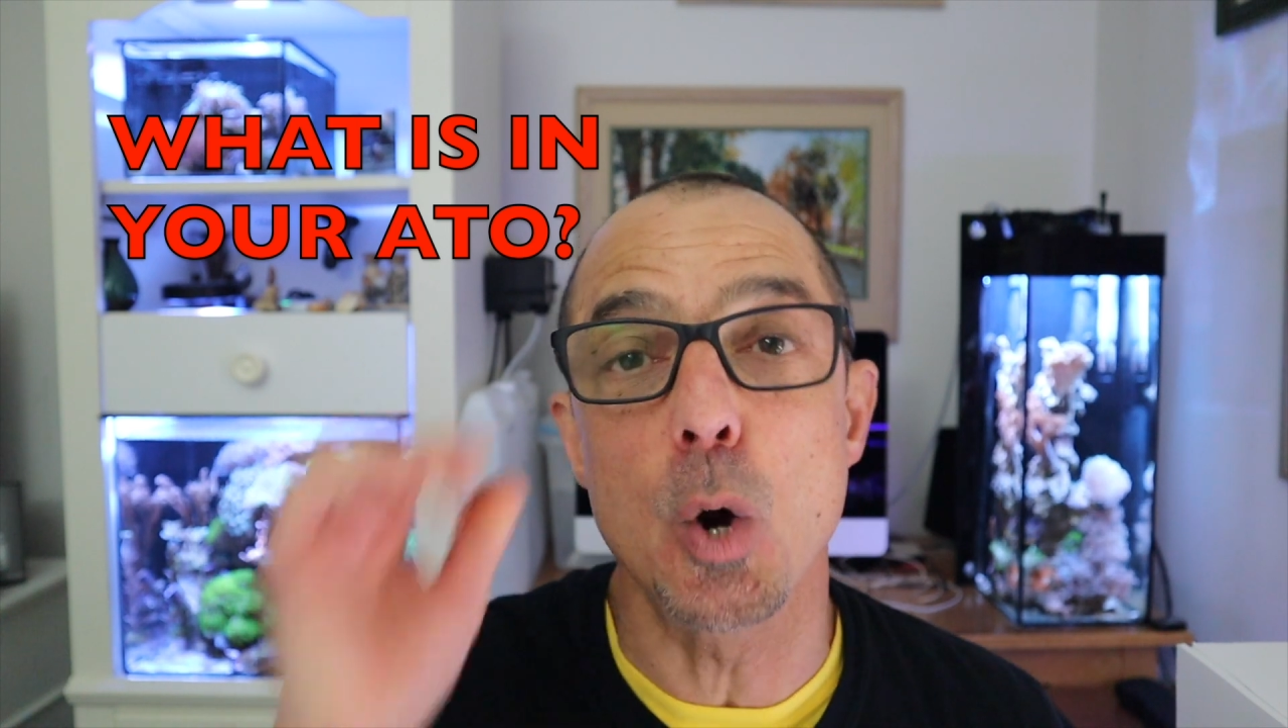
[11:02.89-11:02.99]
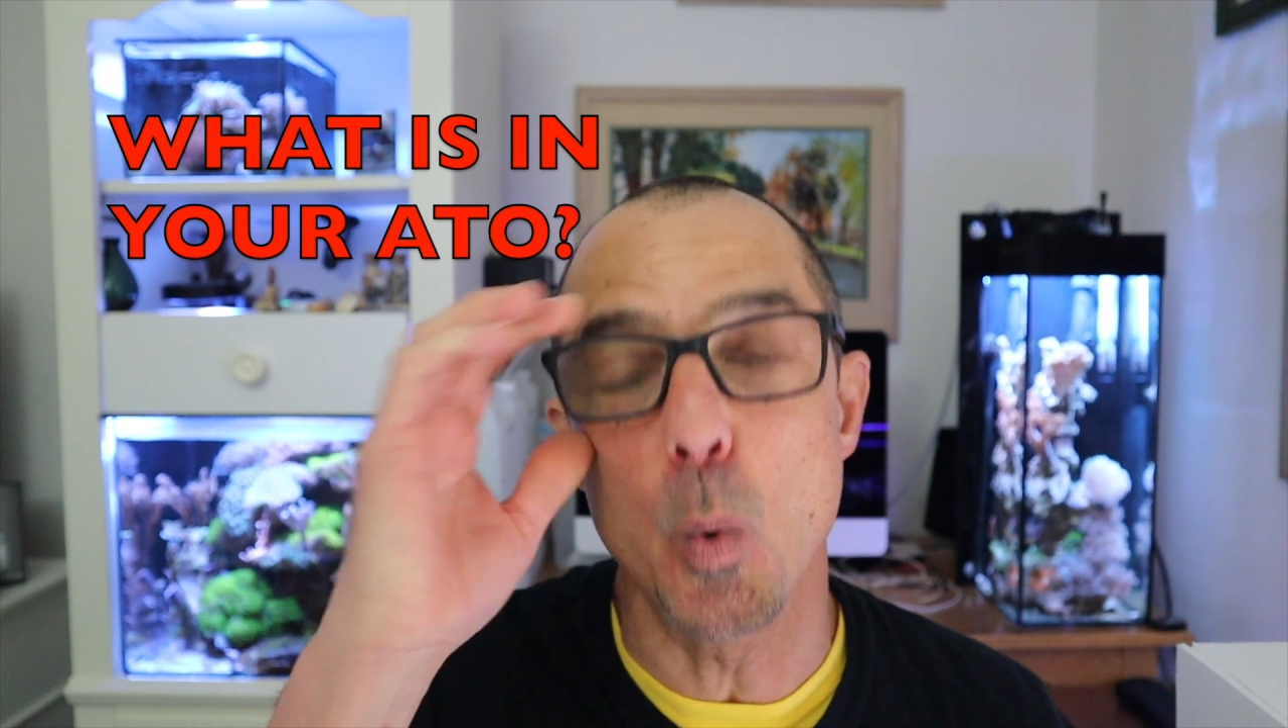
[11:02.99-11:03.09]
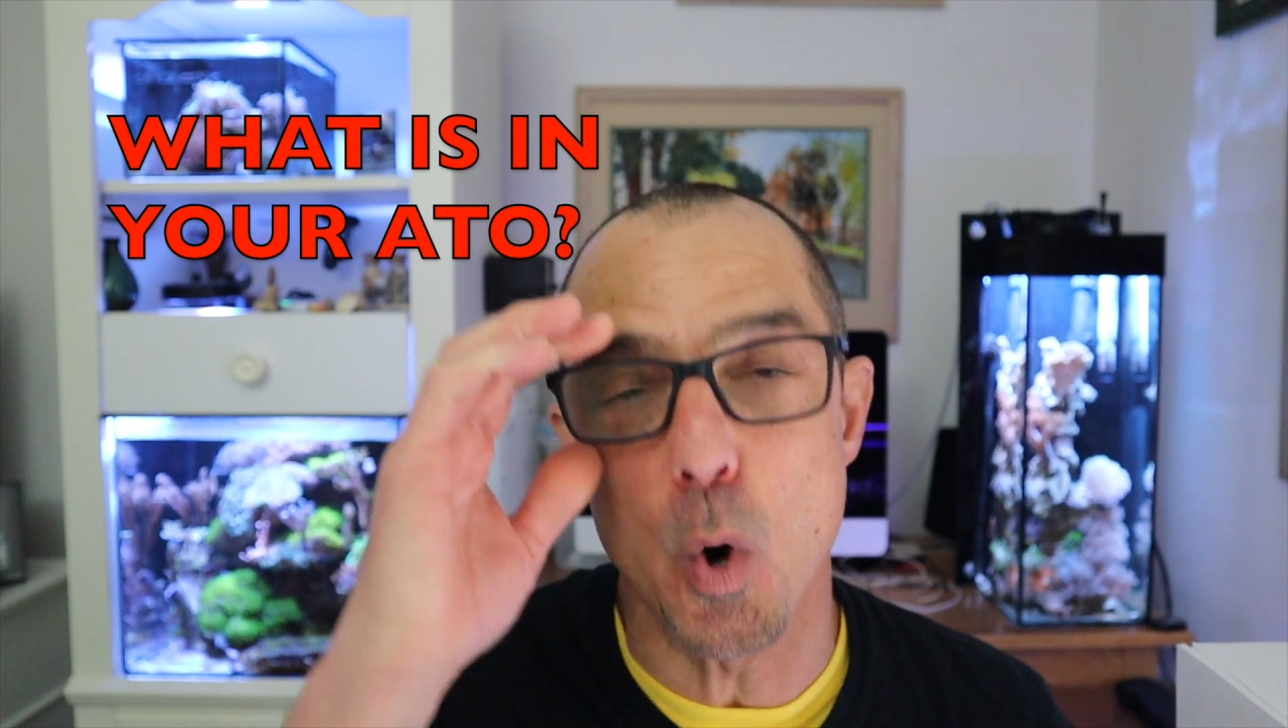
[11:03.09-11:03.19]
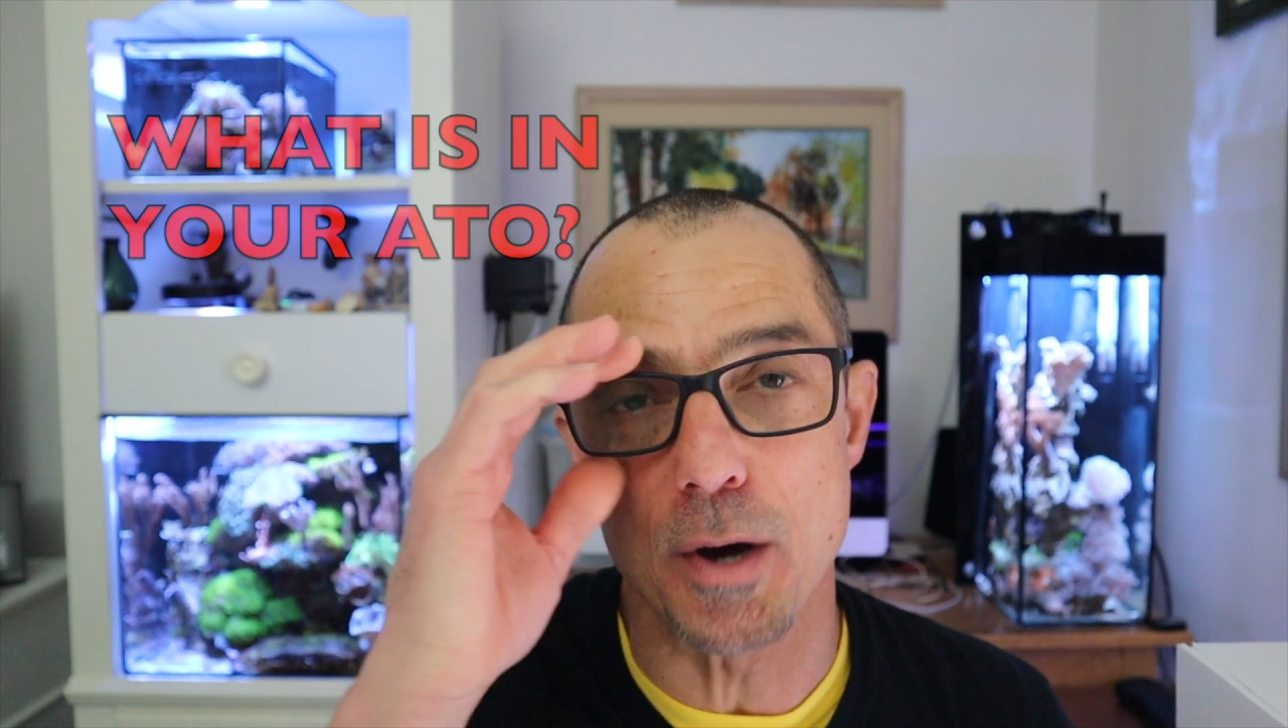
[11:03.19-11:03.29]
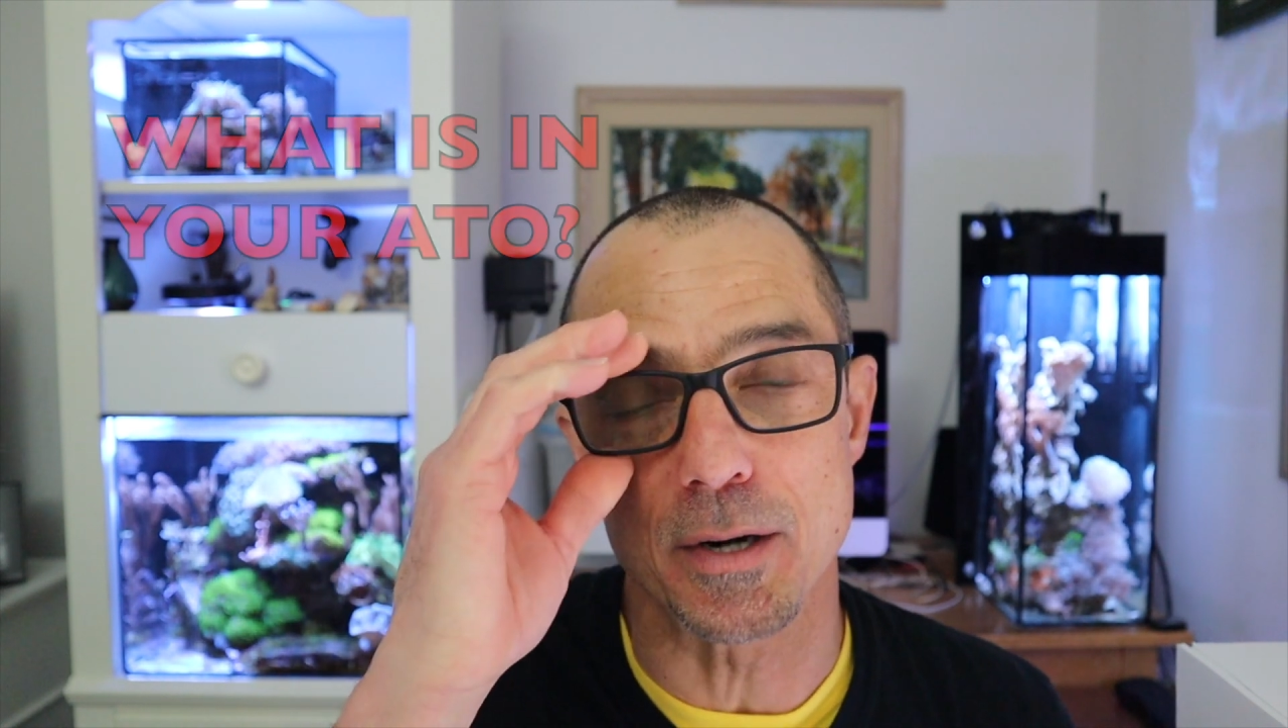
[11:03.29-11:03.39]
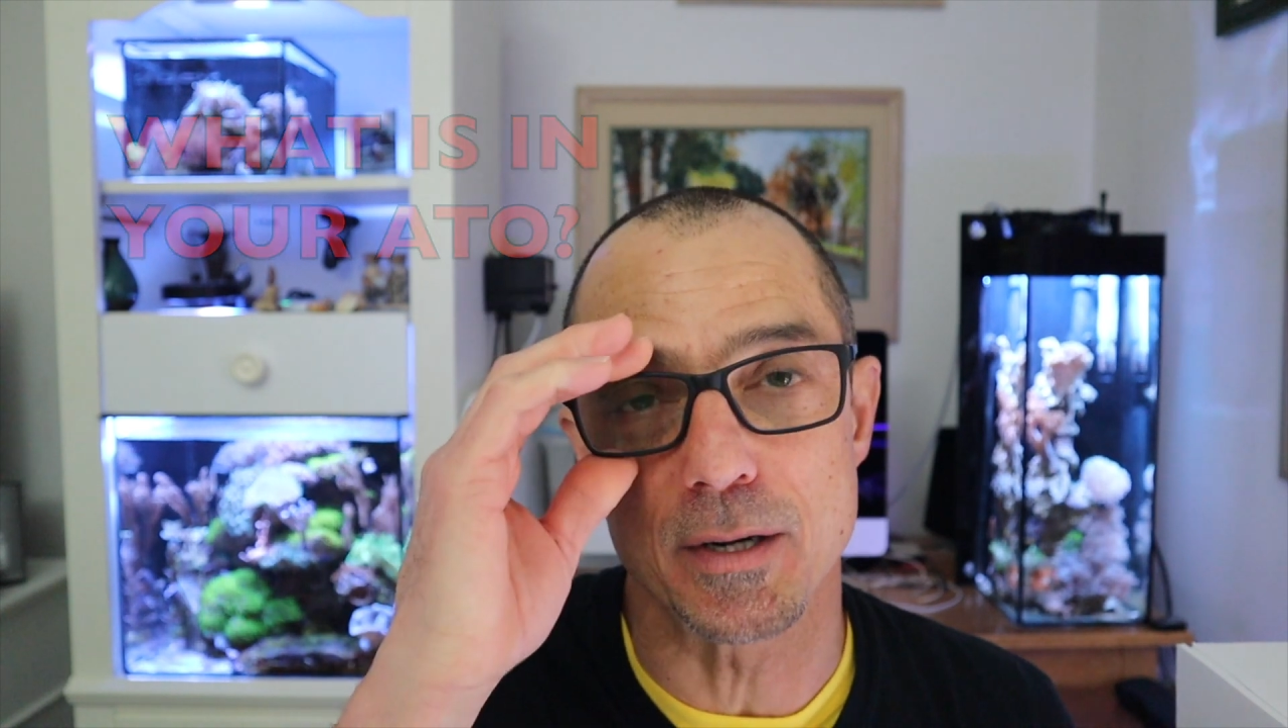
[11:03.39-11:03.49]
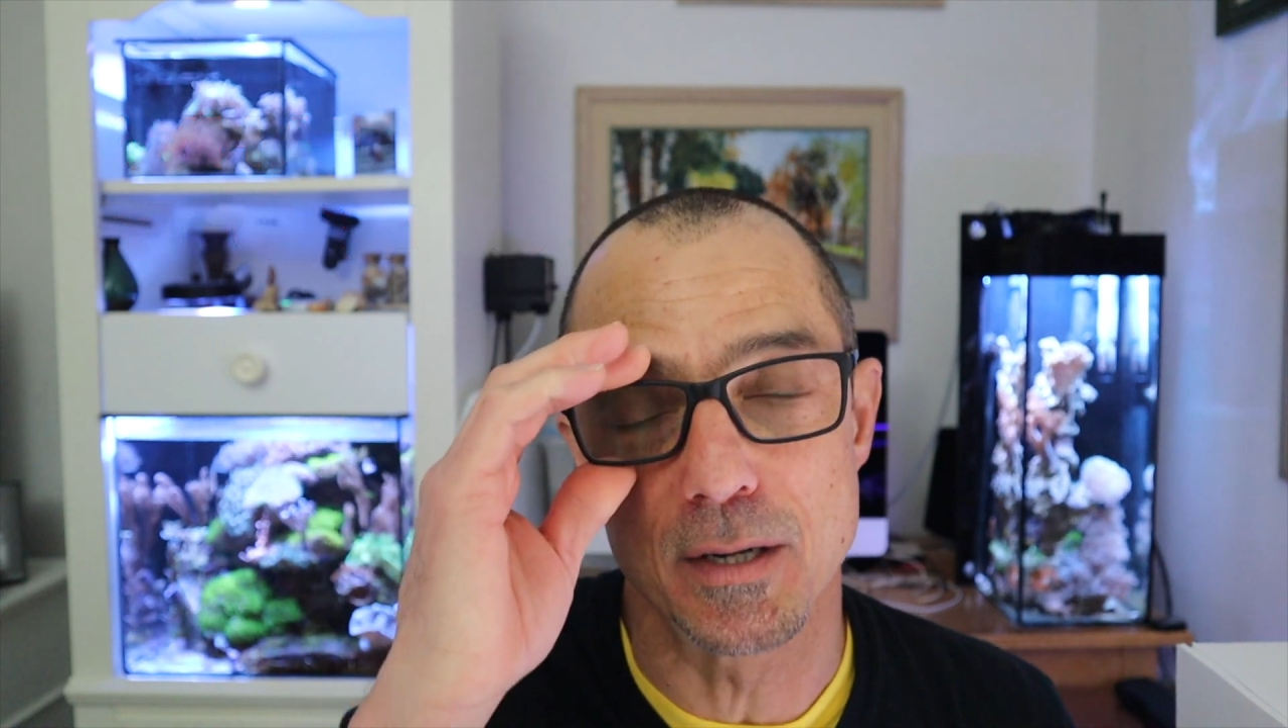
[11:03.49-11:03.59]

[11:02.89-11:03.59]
water?